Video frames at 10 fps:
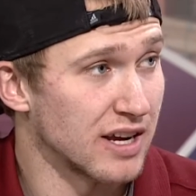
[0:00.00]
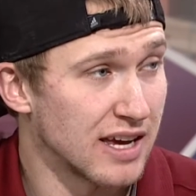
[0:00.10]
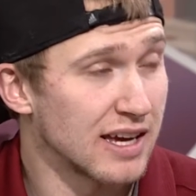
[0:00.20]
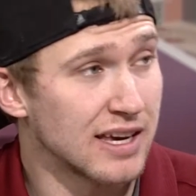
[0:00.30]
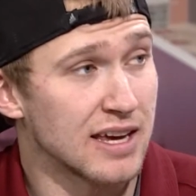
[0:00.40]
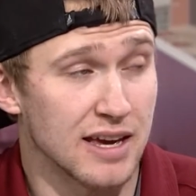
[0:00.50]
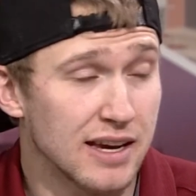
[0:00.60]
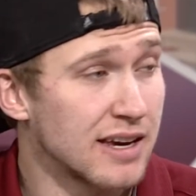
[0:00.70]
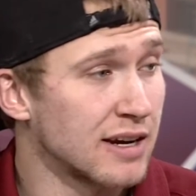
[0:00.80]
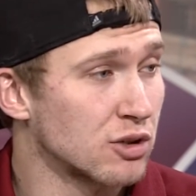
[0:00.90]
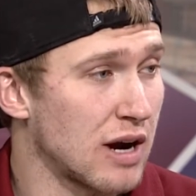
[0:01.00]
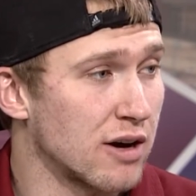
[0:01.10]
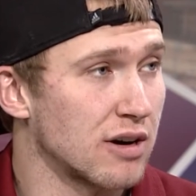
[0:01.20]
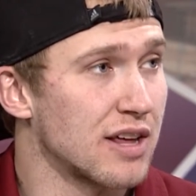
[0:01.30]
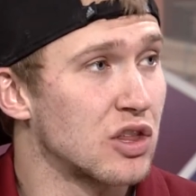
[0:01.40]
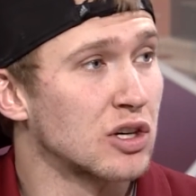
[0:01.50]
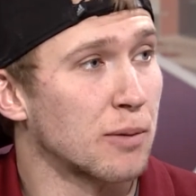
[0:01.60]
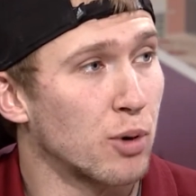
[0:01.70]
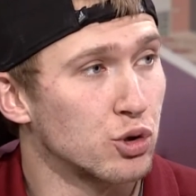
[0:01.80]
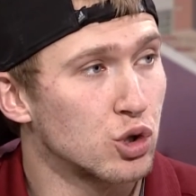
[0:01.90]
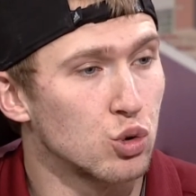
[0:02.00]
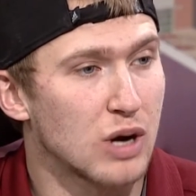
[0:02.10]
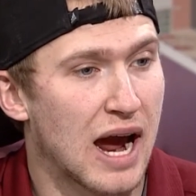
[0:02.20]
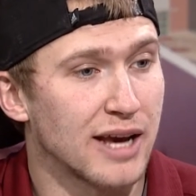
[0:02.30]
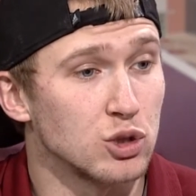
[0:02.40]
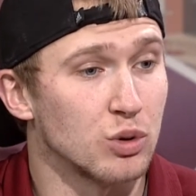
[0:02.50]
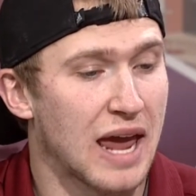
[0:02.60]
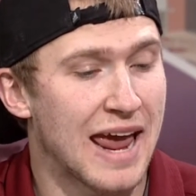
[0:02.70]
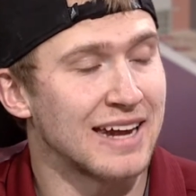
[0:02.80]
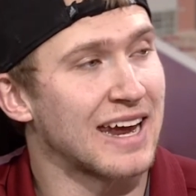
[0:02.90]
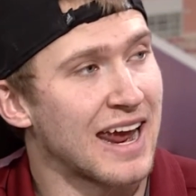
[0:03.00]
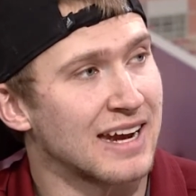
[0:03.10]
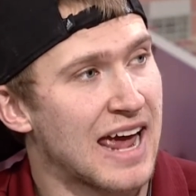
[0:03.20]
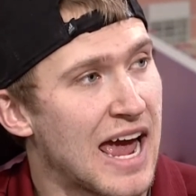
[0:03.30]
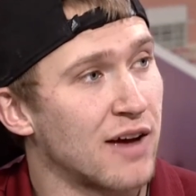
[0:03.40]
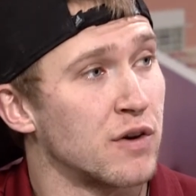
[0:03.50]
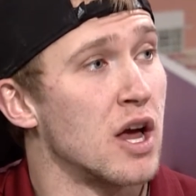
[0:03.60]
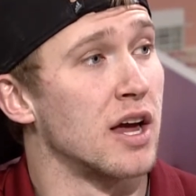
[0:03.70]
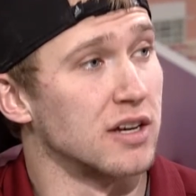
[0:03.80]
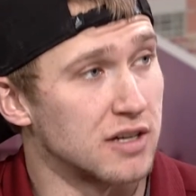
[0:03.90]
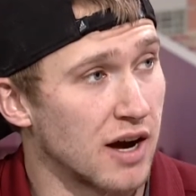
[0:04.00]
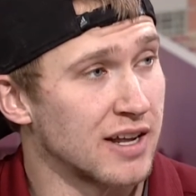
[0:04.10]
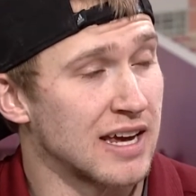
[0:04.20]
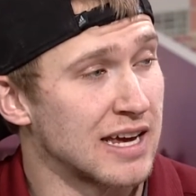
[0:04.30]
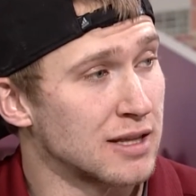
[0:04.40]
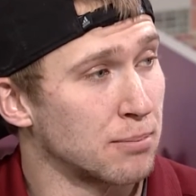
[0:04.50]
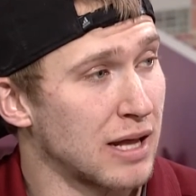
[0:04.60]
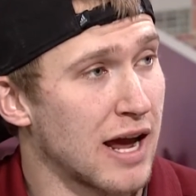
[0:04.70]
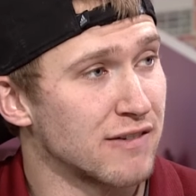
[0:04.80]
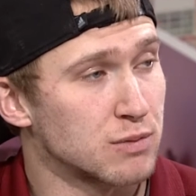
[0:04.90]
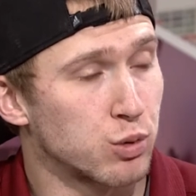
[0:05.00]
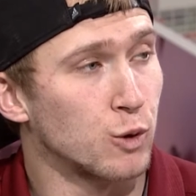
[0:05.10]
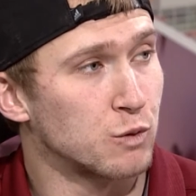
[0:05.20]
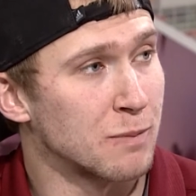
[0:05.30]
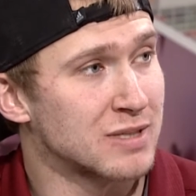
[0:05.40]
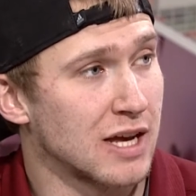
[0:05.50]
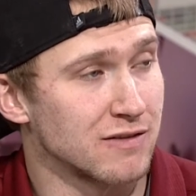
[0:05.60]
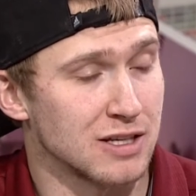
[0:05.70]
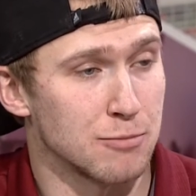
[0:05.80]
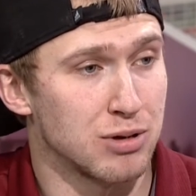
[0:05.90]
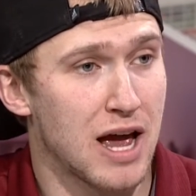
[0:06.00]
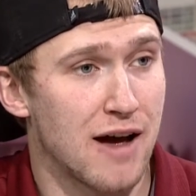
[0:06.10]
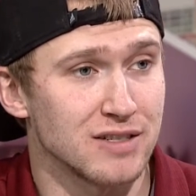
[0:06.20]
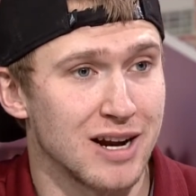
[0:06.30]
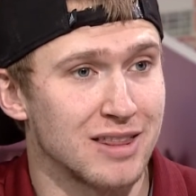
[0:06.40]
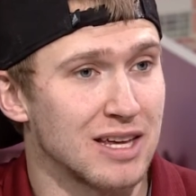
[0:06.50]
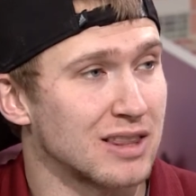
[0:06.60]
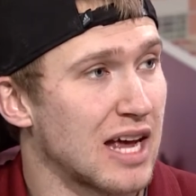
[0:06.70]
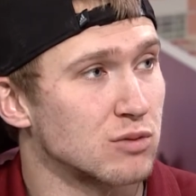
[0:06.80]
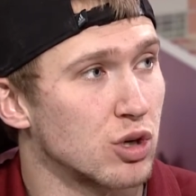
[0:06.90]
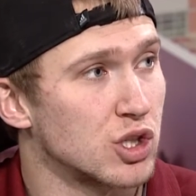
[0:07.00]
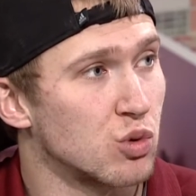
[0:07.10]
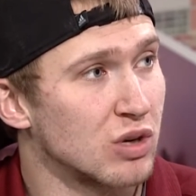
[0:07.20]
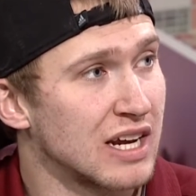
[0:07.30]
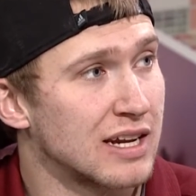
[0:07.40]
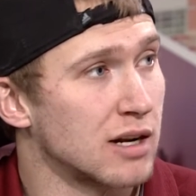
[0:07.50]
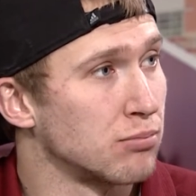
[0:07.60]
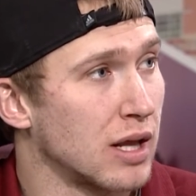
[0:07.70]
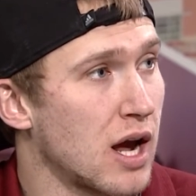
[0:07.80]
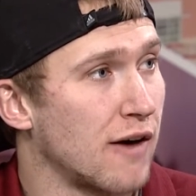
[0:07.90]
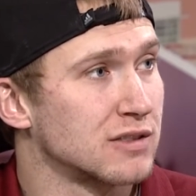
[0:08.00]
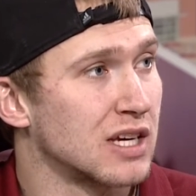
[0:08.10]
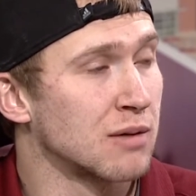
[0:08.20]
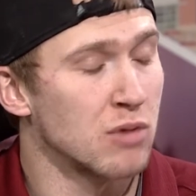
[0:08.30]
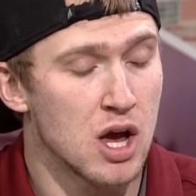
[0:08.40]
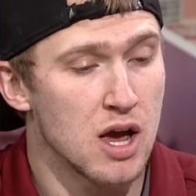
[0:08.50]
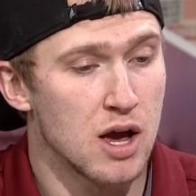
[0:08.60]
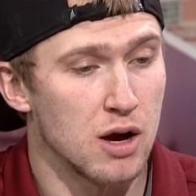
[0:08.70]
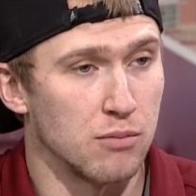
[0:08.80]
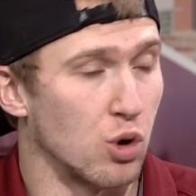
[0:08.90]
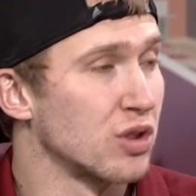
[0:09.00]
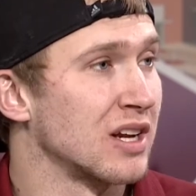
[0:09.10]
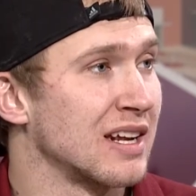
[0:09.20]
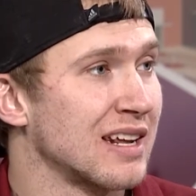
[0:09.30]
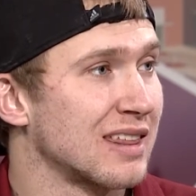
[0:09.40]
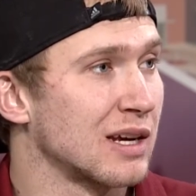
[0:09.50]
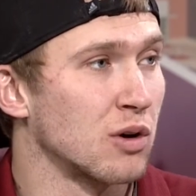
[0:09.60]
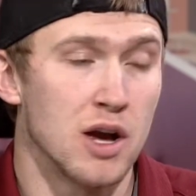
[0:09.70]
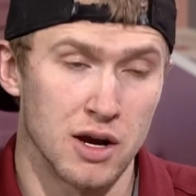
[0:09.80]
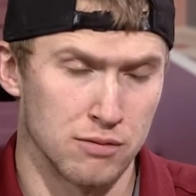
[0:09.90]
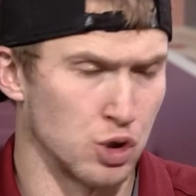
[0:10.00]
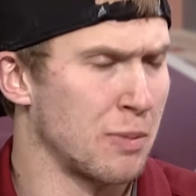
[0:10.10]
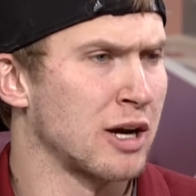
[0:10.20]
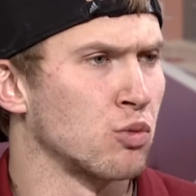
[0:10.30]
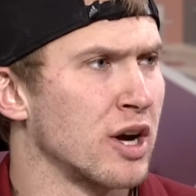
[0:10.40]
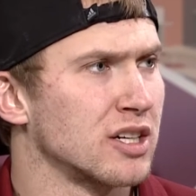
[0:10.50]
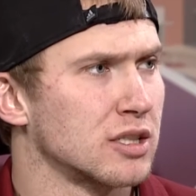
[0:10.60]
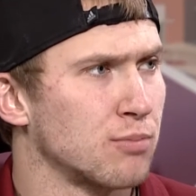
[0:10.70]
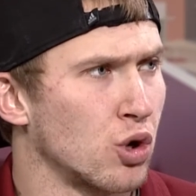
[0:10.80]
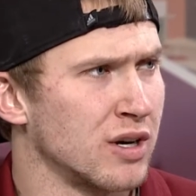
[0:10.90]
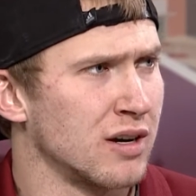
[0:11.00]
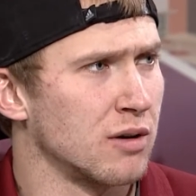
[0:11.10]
Iggy and Crowder, I think are both 2 guys who can and have done it in the playoffs, proved themselves in the playoffs, and I think that's what you need in a playoff team more than anything. No matter what your sport